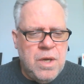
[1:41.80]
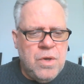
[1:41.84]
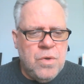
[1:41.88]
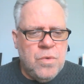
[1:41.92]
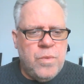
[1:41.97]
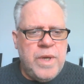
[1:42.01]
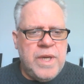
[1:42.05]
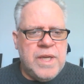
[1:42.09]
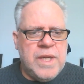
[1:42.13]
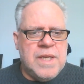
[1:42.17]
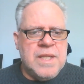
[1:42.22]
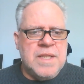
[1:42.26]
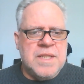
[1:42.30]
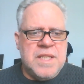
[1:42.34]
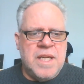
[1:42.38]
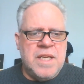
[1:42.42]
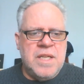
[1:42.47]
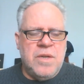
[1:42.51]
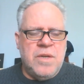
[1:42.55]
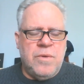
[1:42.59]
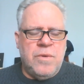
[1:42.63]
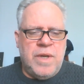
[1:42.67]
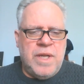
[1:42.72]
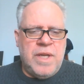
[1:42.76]
We
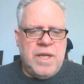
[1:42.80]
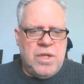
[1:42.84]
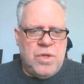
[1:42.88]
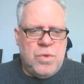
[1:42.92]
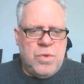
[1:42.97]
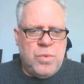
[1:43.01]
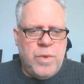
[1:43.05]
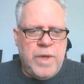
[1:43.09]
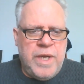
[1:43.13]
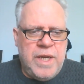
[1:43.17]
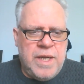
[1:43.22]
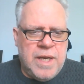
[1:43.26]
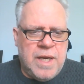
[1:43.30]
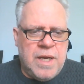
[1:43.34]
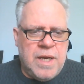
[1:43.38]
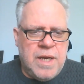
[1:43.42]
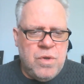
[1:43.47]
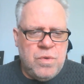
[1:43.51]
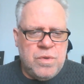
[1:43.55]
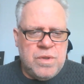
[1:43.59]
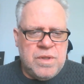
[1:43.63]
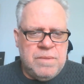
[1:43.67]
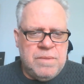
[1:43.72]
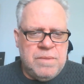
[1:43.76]
continually tweet
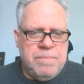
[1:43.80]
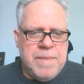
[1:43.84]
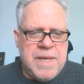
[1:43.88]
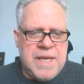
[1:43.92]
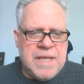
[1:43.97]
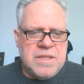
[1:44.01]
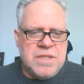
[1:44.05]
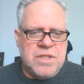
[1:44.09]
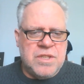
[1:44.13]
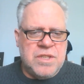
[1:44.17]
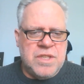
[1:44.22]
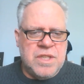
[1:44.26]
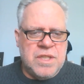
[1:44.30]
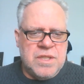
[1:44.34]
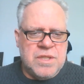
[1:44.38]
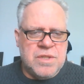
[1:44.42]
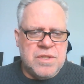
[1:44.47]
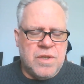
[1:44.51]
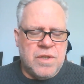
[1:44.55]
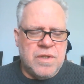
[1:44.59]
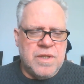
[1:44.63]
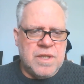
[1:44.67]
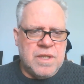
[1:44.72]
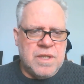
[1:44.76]
out messages
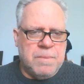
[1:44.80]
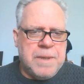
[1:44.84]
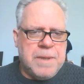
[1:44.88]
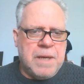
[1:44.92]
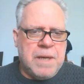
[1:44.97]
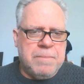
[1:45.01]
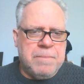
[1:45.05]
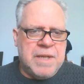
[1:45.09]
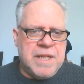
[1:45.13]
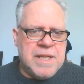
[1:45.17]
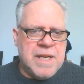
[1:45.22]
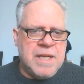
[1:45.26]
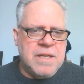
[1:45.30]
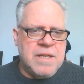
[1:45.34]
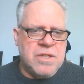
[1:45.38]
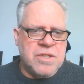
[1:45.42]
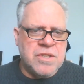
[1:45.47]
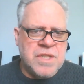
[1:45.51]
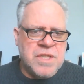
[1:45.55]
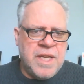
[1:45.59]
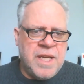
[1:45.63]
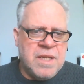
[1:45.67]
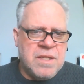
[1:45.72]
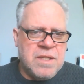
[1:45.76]
so that the public
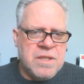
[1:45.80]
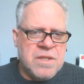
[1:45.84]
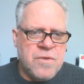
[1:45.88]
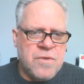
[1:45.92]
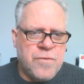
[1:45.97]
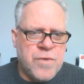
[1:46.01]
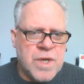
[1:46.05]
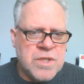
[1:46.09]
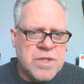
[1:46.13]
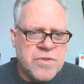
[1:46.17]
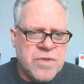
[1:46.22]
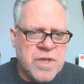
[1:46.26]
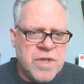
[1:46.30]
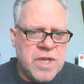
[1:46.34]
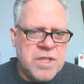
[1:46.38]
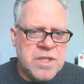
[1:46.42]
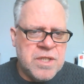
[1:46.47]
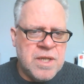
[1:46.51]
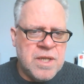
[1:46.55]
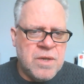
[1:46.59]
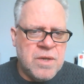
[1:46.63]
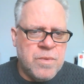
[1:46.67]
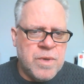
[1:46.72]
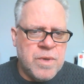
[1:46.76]
understands the
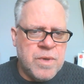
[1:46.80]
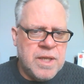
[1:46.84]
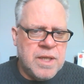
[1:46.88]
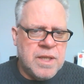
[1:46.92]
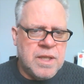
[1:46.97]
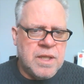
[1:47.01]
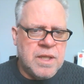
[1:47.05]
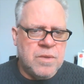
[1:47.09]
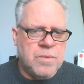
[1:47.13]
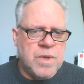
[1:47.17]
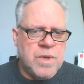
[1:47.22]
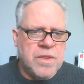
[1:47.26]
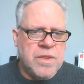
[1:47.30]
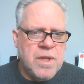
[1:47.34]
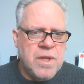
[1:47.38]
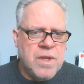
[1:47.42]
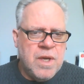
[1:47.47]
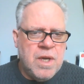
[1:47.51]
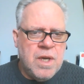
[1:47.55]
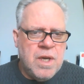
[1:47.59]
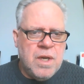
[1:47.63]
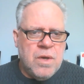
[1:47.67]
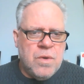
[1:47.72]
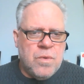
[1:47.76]
frustration that we're dealing with.
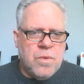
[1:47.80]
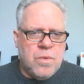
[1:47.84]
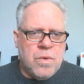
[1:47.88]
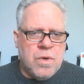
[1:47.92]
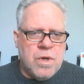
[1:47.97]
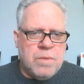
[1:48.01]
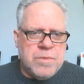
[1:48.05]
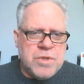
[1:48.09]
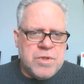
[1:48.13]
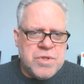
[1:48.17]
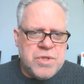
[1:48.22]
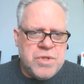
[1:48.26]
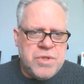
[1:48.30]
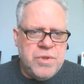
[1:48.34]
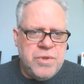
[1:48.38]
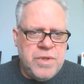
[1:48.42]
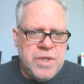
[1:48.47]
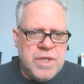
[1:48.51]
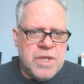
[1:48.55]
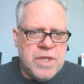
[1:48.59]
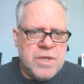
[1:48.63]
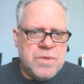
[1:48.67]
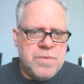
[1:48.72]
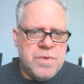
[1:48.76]
We're almost 2
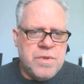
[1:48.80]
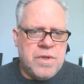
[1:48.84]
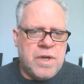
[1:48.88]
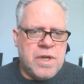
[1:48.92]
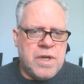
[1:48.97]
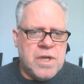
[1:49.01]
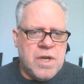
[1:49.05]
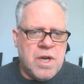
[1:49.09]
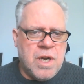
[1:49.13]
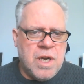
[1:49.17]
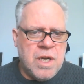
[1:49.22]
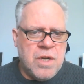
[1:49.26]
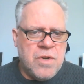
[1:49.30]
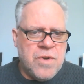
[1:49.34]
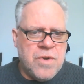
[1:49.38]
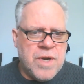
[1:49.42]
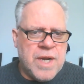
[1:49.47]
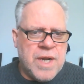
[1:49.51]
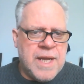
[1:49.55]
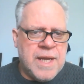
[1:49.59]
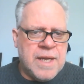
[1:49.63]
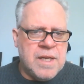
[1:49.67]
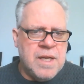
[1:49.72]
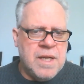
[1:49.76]
years without a
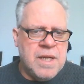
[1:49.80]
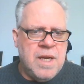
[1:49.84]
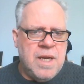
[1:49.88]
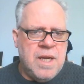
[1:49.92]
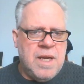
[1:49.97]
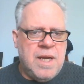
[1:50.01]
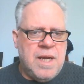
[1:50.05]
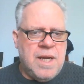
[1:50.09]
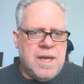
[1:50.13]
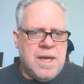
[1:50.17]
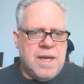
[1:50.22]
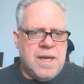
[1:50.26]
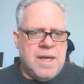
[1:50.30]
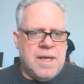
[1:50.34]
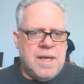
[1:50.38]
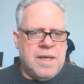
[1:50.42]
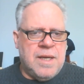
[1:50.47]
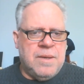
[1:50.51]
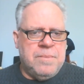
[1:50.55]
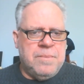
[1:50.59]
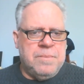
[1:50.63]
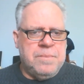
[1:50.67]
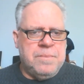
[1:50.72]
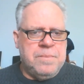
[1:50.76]
contract.
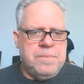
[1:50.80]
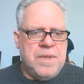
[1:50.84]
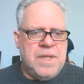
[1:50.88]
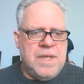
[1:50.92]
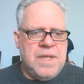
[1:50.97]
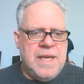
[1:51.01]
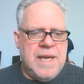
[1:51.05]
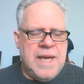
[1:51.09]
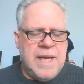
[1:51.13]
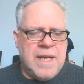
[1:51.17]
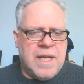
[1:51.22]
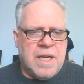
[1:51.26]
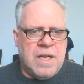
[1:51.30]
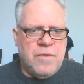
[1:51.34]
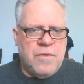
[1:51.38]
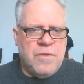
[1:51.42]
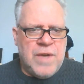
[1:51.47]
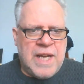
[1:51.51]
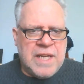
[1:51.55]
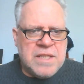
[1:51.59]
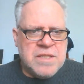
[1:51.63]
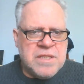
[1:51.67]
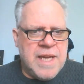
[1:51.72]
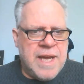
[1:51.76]
Yet
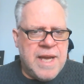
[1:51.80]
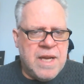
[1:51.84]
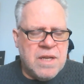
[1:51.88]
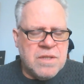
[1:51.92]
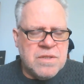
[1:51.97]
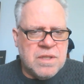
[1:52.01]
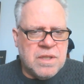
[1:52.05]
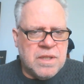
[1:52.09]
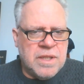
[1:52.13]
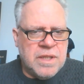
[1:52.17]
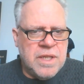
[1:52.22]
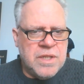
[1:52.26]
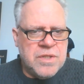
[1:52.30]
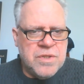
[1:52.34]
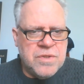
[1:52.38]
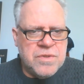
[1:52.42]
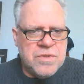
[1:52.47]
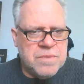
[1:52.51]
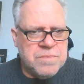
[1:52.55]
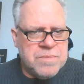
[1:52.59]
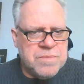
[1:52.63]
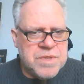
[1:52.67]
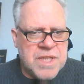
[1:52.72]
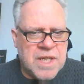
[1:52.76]
Halifax Council
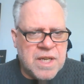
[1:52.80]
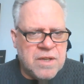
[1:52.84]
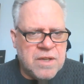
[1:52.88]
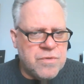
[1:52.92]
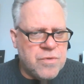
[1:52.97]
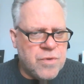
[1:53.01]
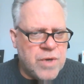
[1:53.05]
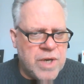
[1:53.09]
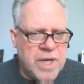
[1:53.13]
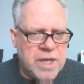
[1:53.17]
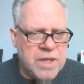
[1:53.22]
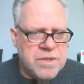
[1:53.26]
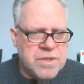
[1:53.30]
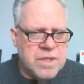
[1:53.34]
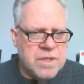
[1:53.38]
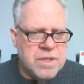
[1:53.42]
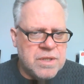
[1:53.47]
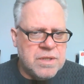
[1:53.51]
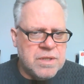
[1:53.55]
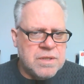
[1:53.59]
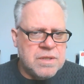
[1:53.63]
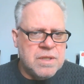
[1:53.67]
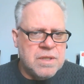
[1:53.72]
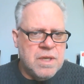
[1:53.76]
issues themselves
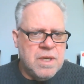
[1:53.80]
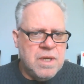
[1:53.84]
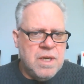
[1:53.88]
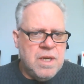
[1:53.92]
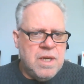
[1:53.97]
raises.